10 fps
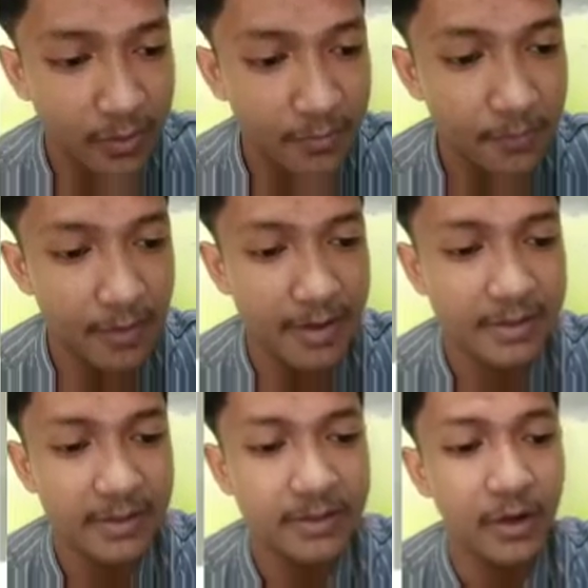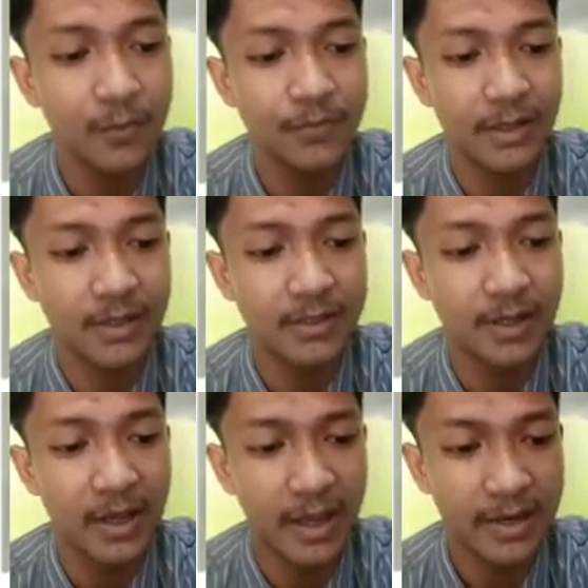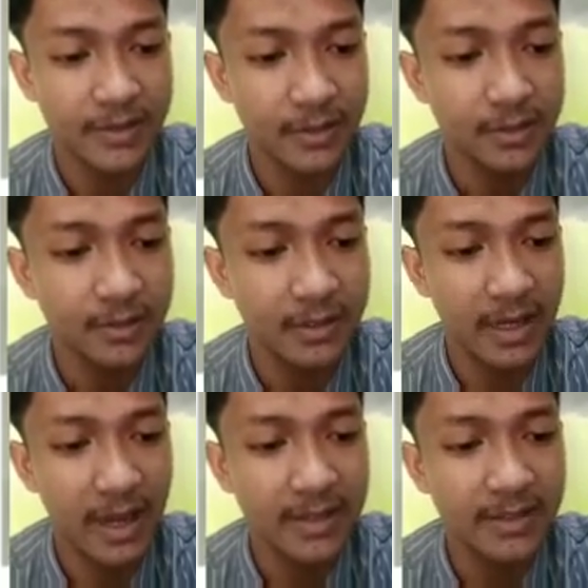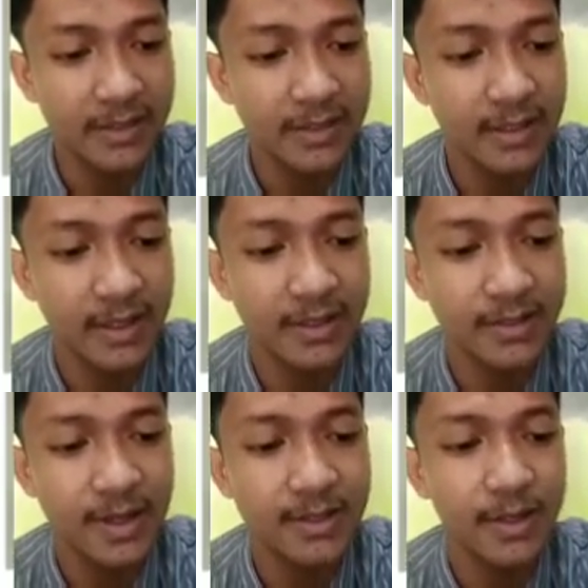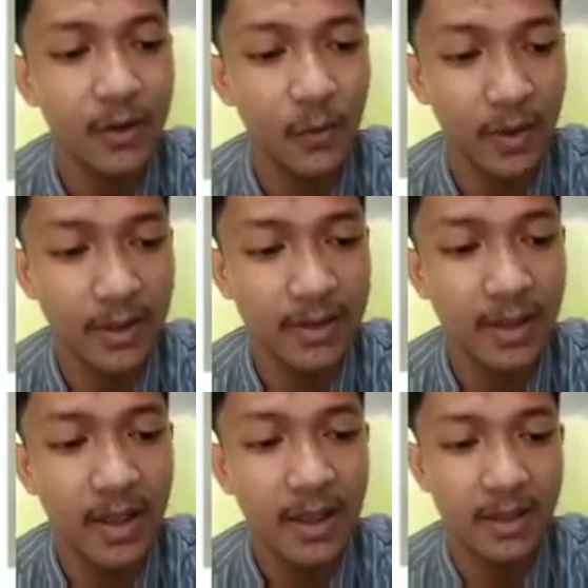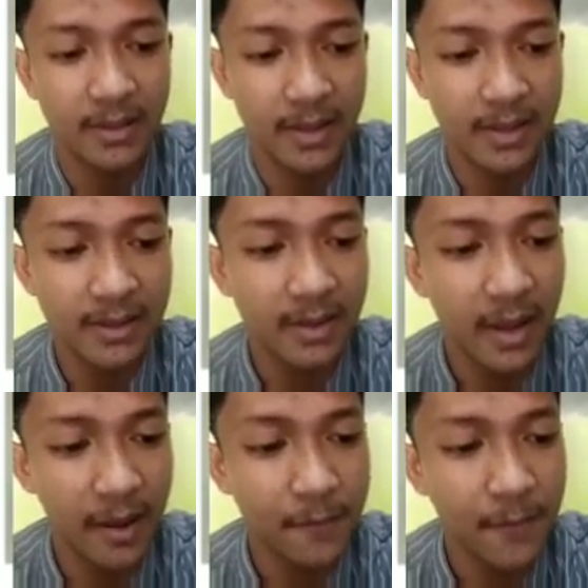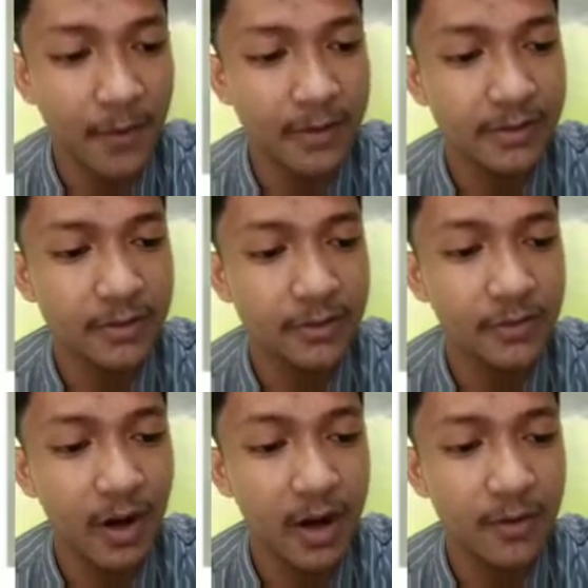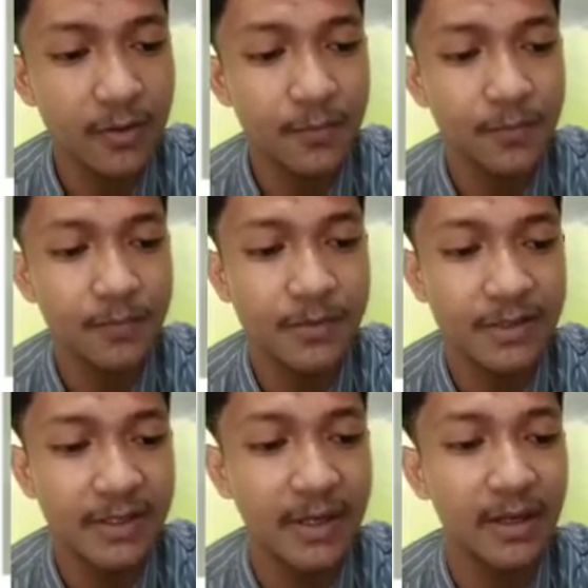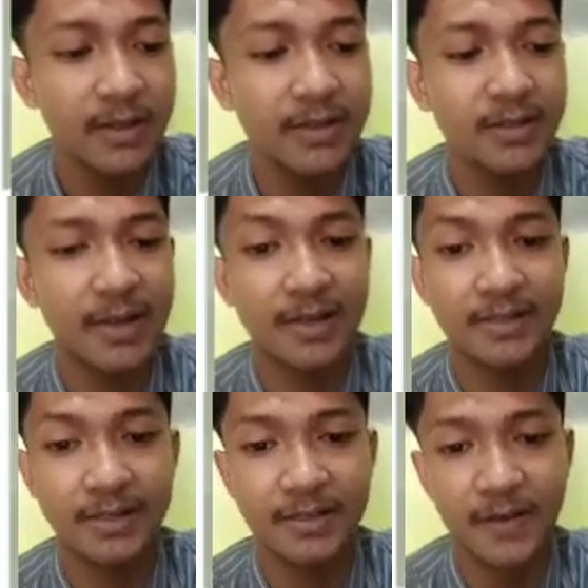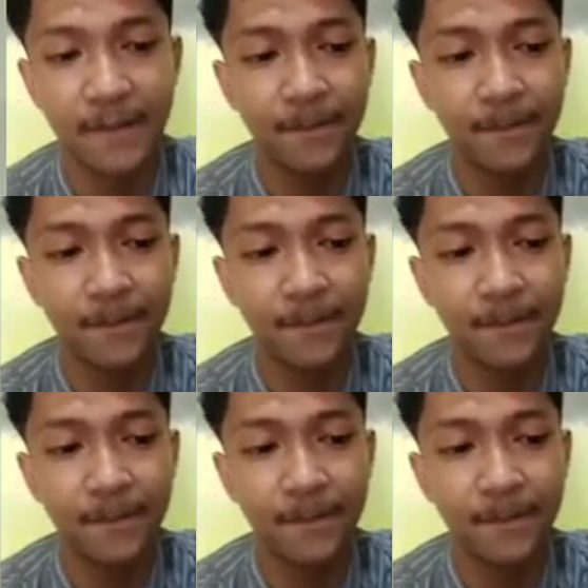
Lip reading: represent objects, action, ideas in such a way that it appeals to our physical senses.